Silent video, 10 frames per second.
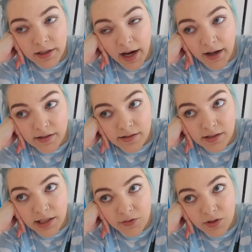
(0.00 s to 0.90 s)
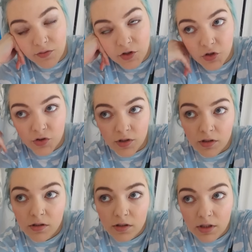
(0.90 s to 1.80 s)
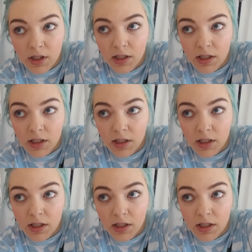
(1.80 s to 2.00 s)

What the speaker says: And even if it doesn't,